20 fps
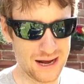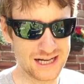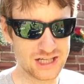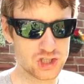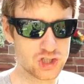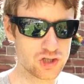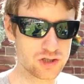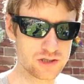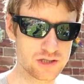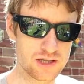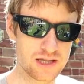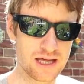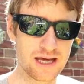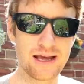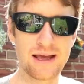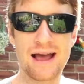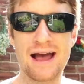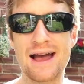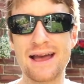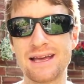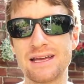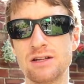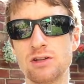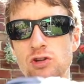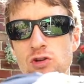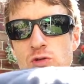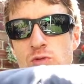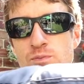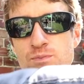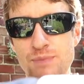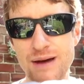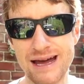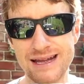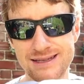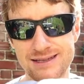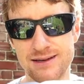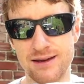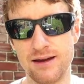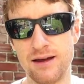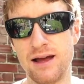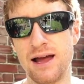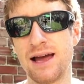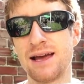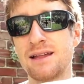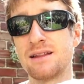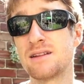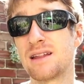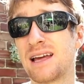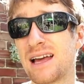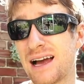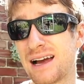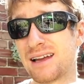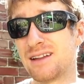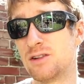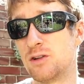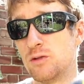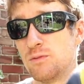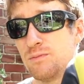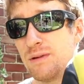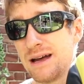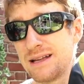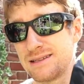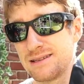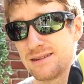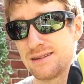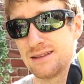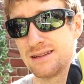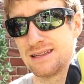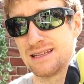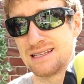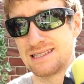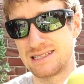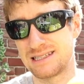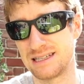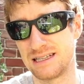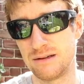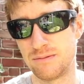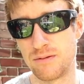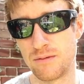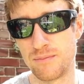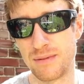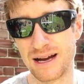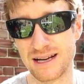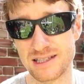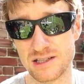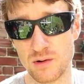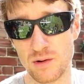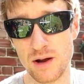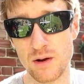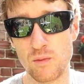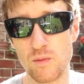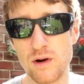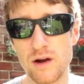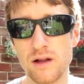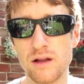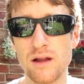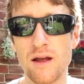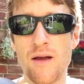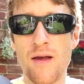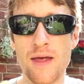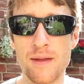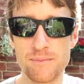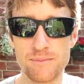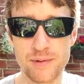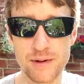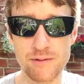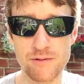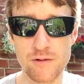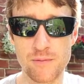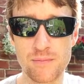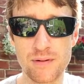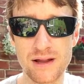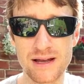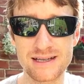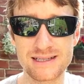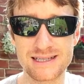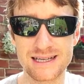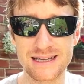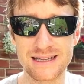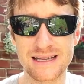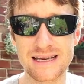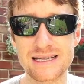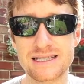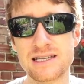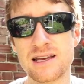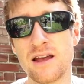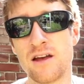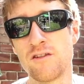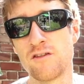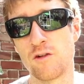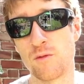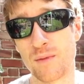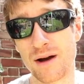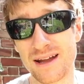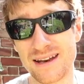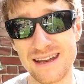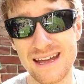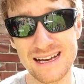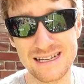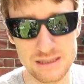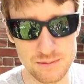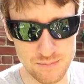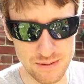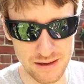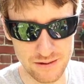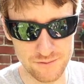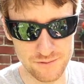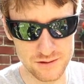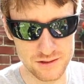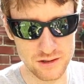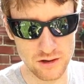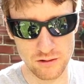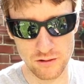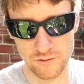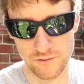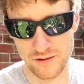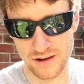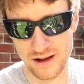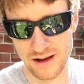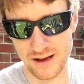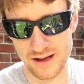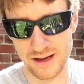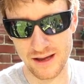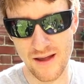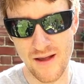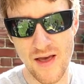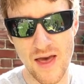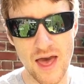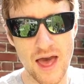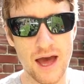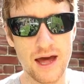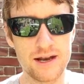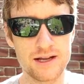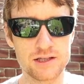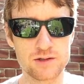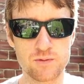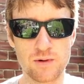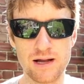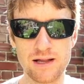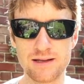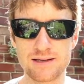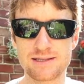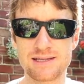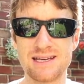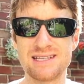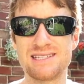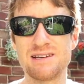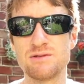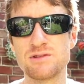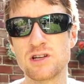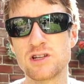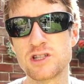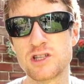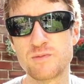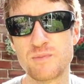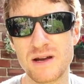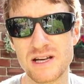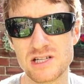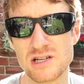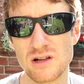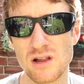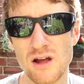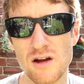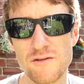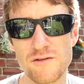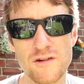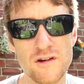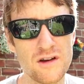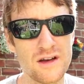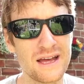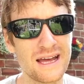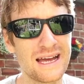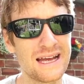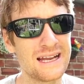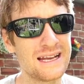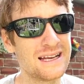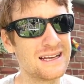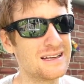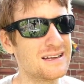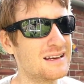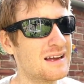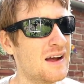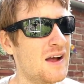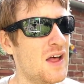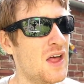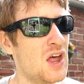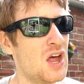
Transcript: but I just think I can do better. I think I can do better than this sleeping bag, so I will be replacing this for my next big photography hike. And as well as this, it was on special offer in,